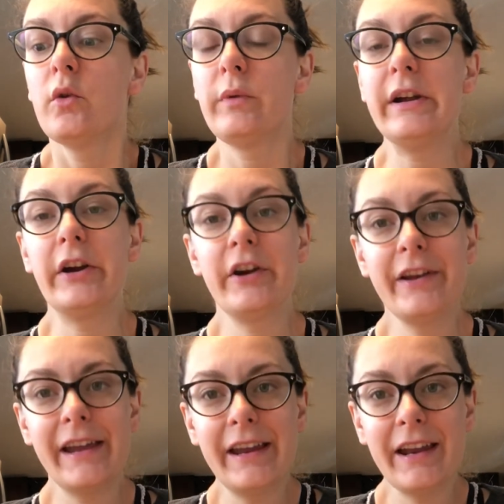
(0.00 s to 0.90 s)

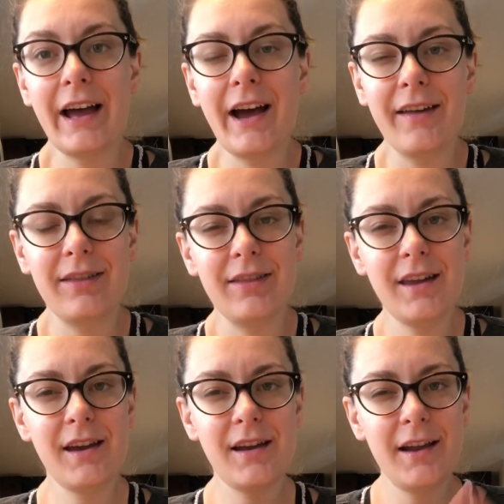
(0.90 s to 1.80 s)
Reherniated, I
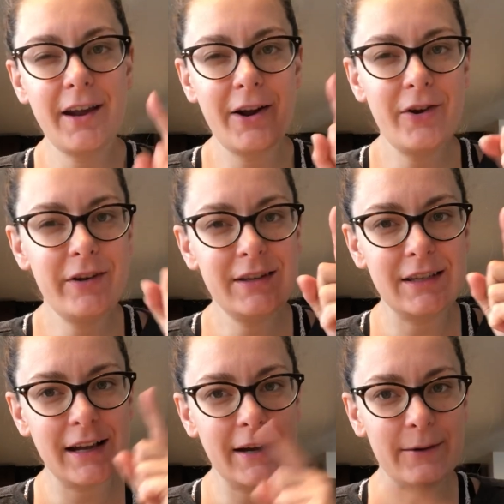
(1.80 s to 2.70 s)
think I narrowed it
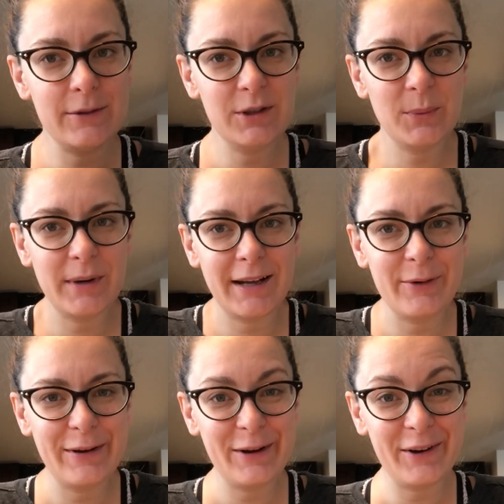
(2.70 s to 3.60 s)
down to when I
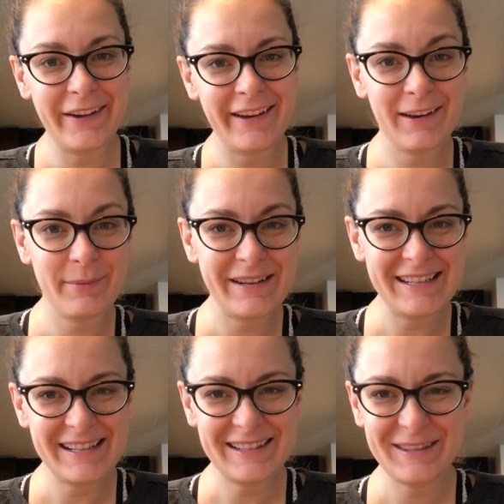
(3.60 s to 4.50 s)
reherniated my
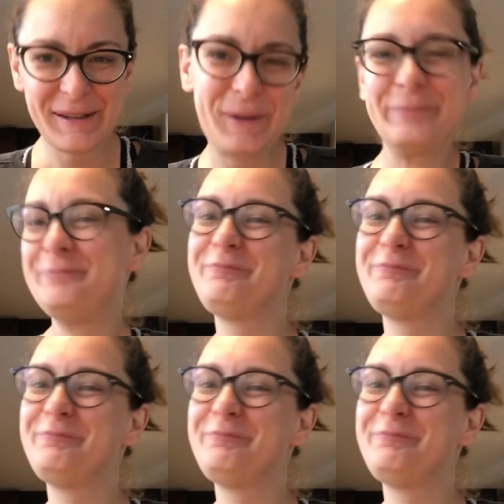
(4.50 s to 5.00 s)
disc.